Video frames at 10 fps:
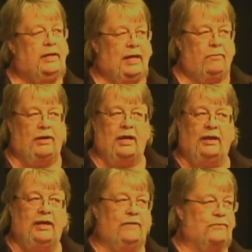And when I
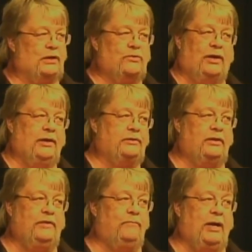left, I tried not to
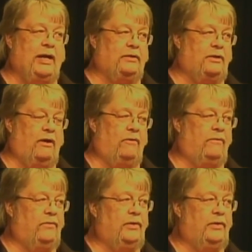leave mad, y'all.